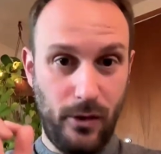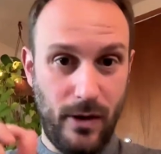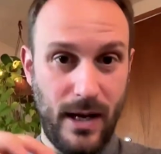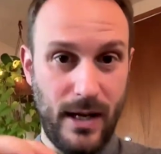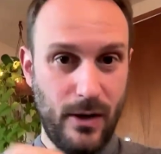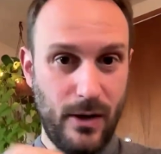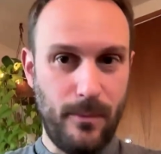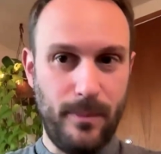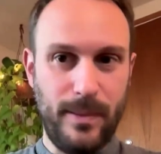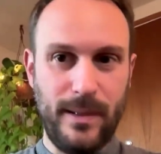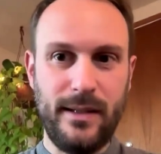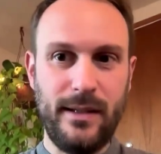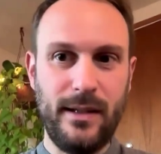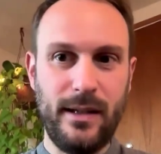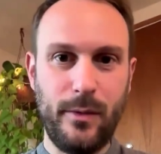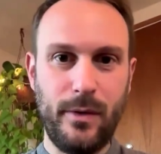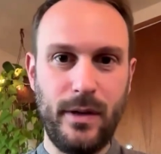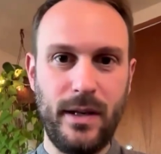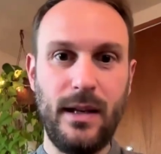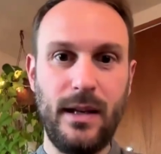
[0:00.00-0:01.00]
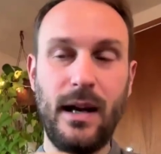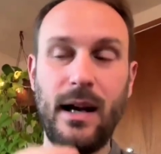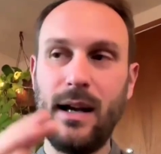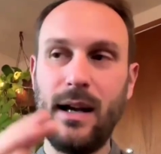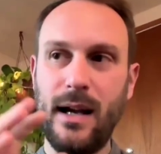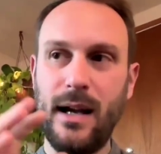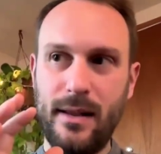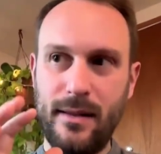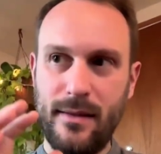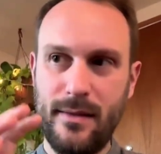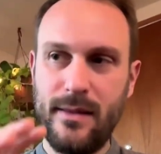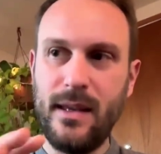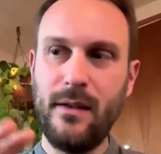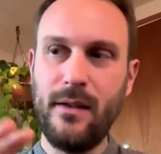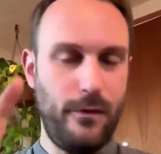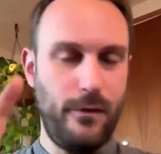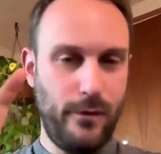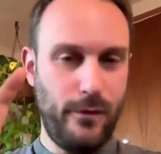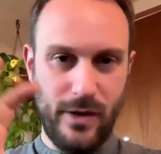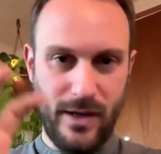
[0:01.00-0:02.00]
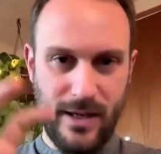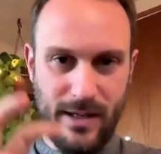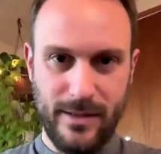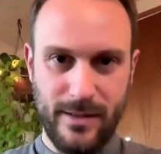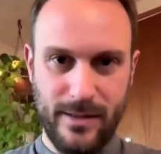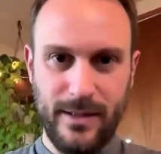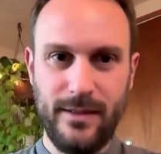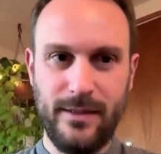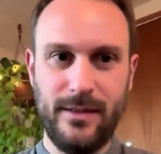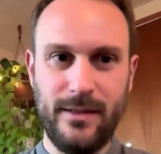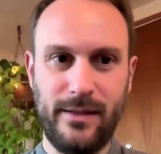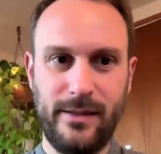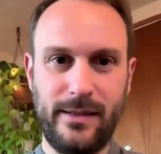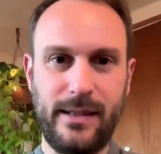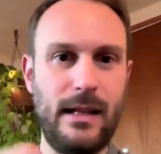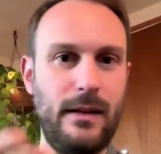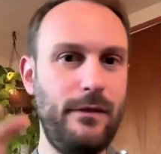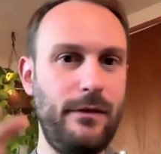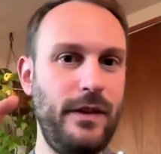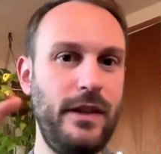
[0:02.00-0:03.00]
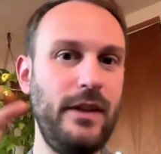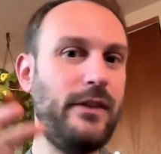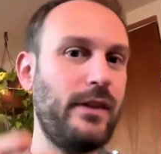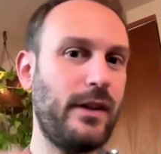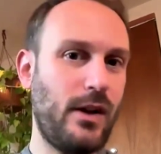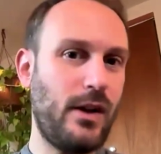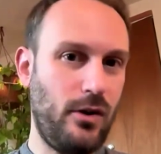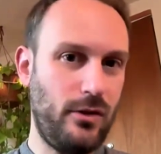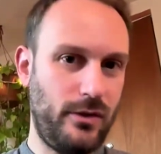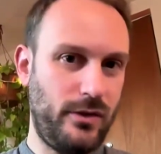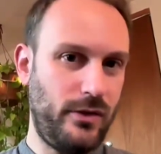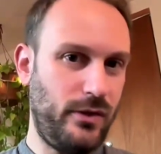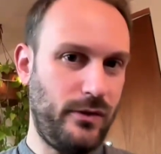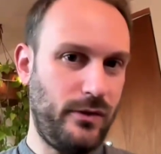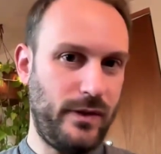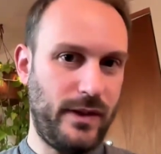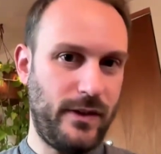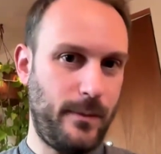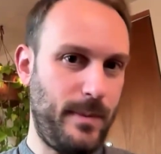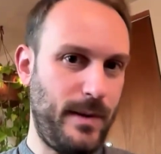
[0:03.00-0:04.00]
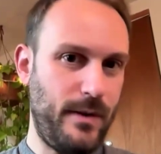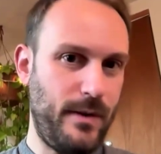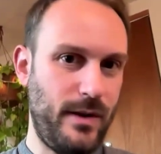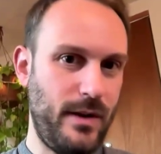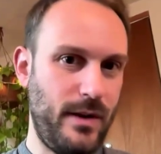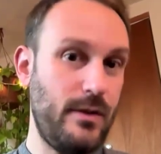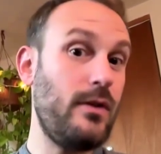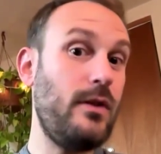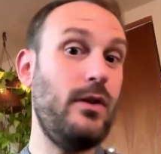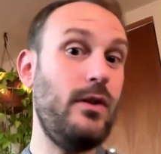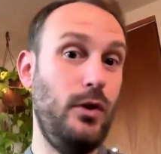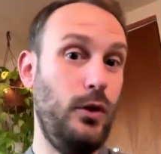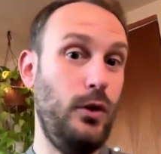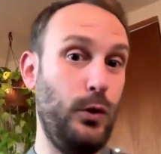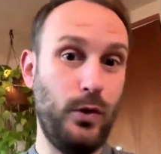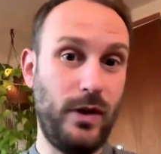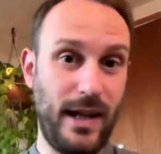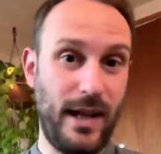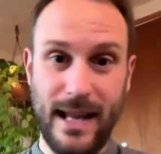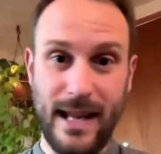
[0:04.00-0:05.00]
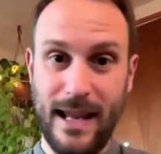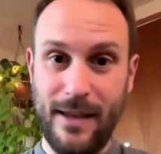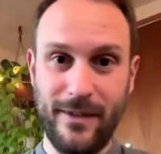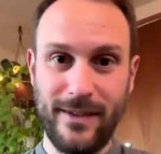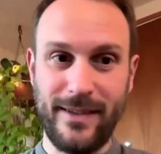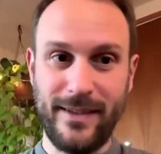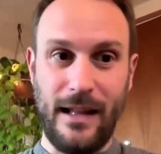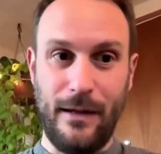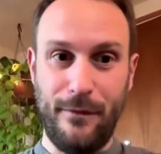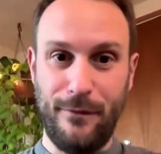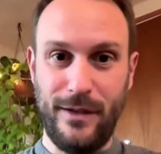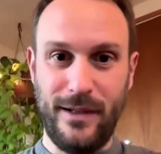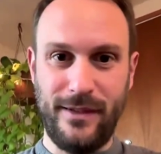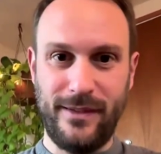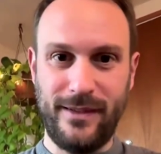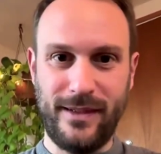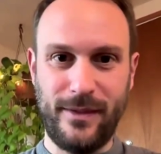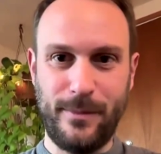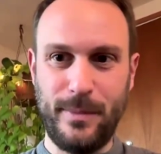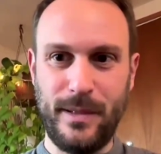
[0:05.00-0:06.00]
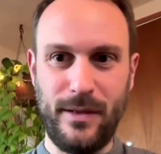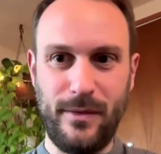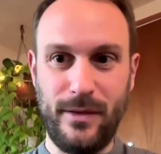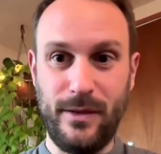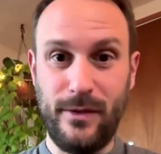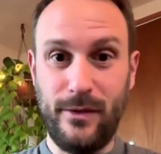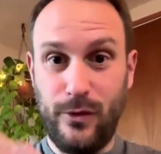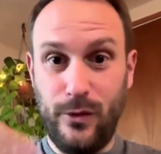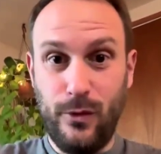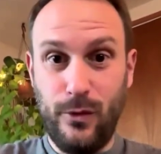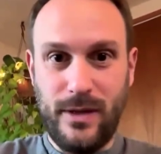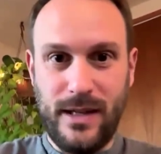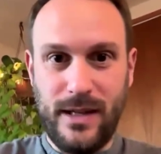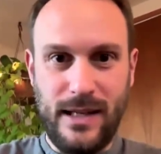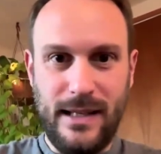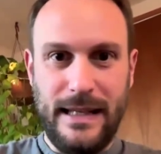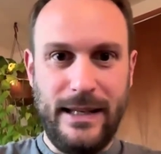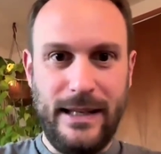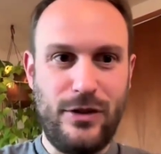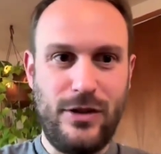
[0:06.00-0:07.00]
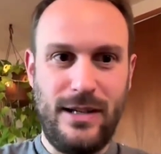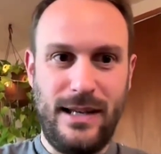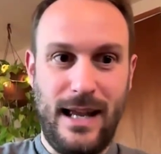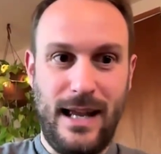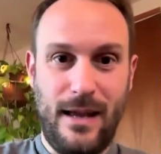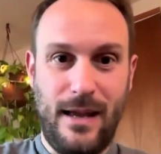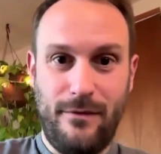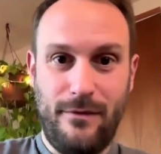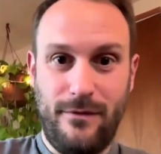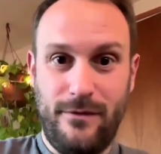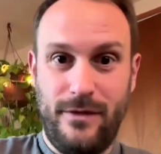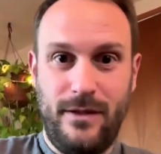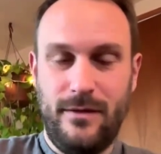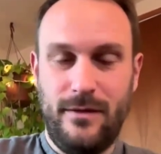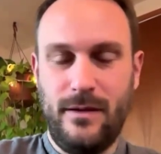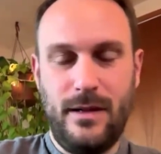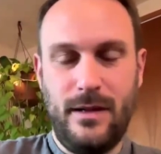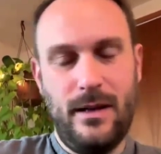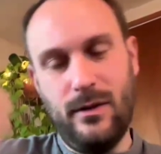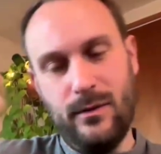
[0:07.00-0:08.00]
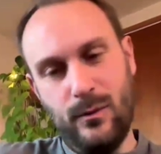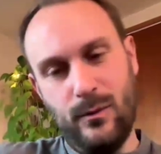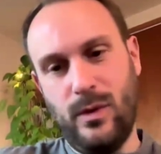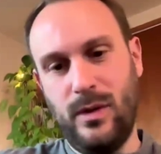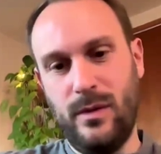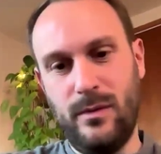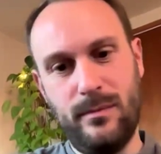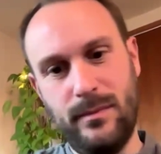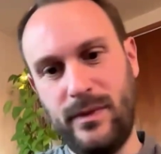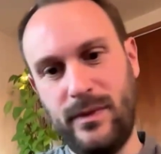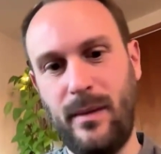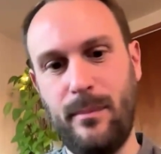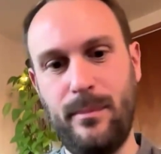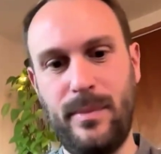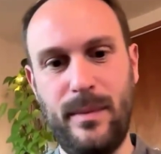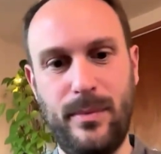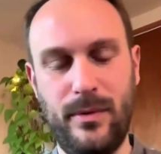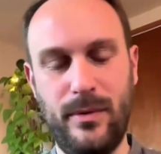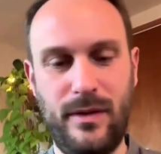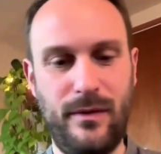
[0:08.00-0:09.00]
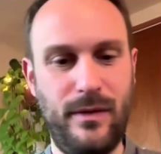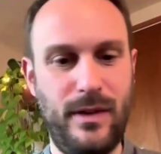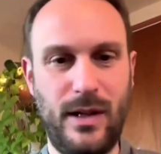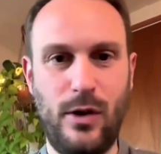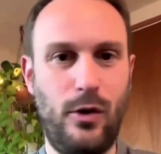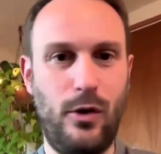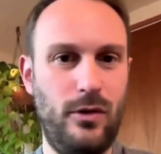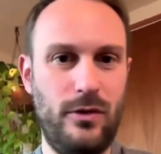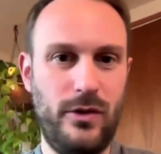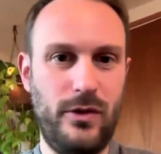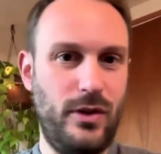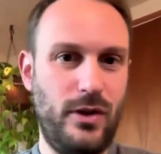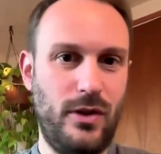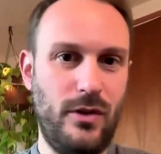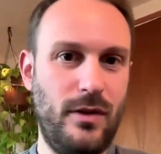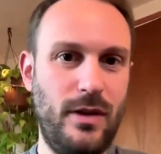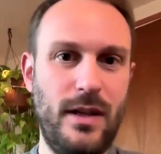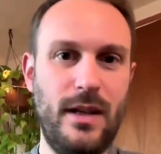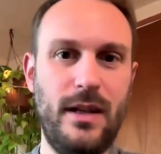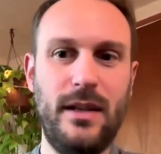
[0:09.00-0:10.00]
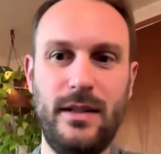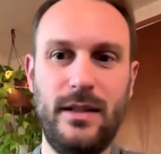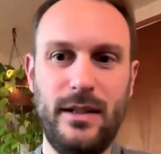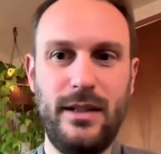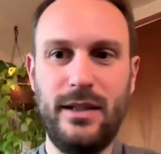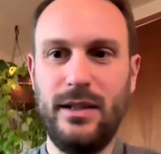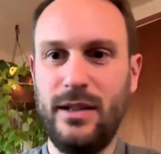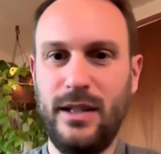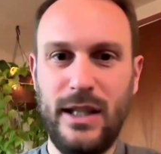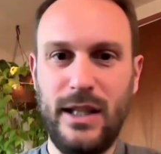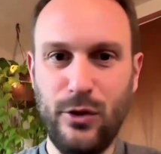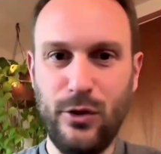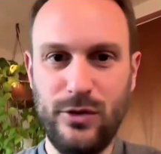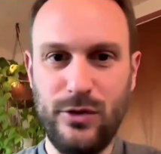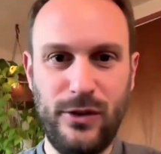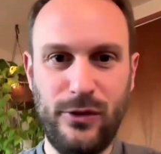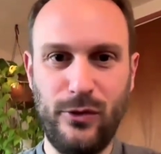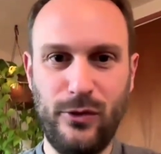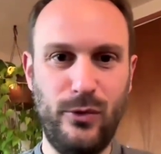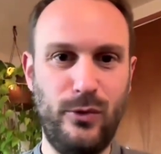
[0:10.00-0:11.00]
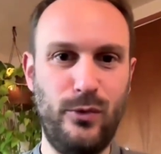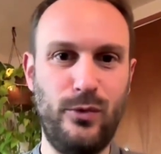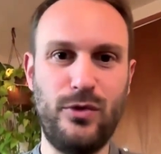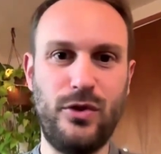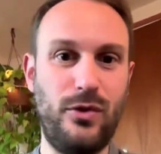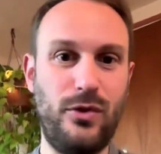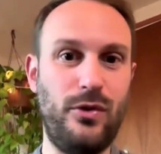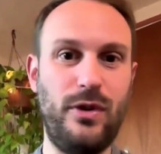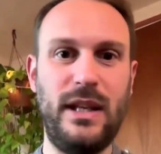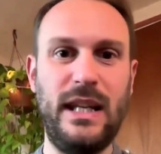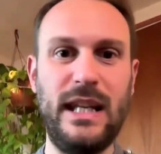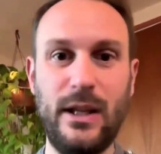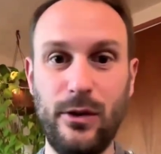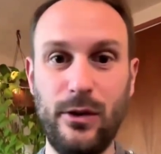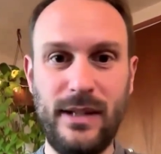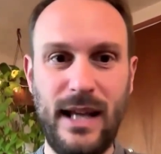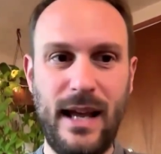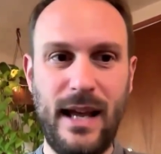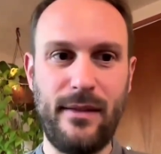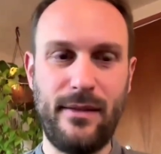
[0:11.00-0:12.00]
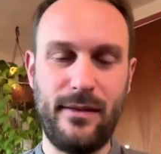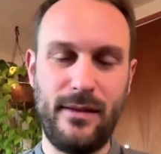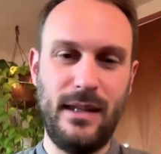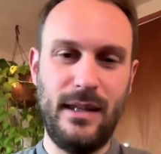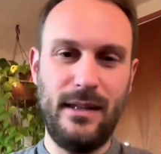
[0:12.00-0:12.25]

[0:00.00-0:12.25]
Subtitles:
So I completely agree. I think for IT, the self is a content of experience. You can have a selfless experience. You can literally have what some people even call, ego dissolution or ego death.